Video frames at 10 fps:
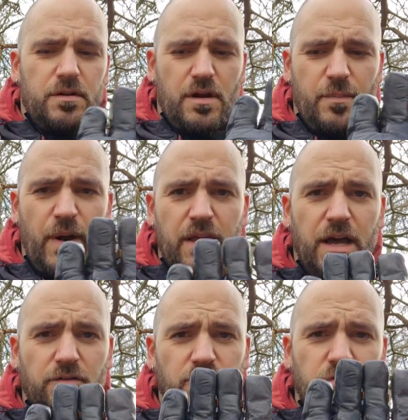I bet you
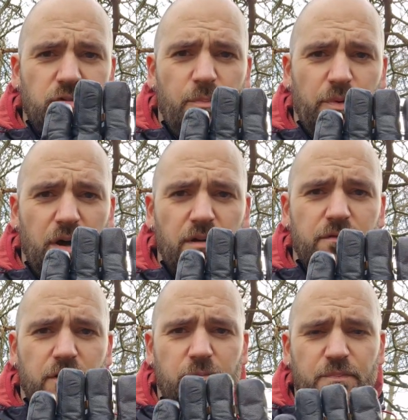that don't stop a lot if
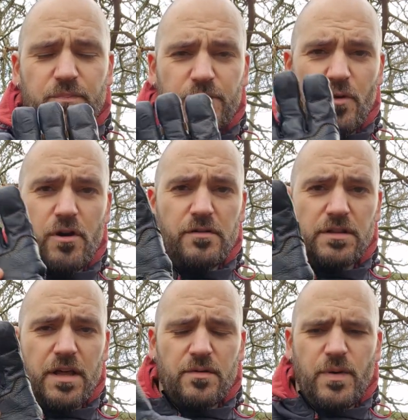you're
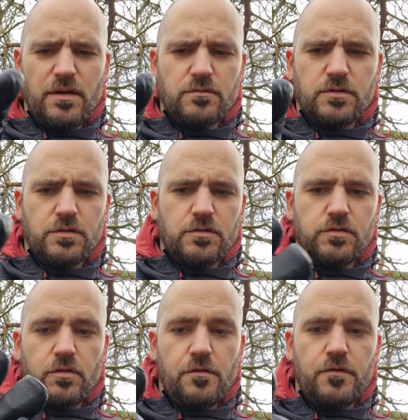wearing leather belts and
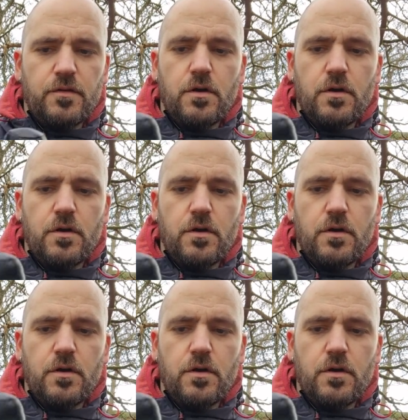stuff.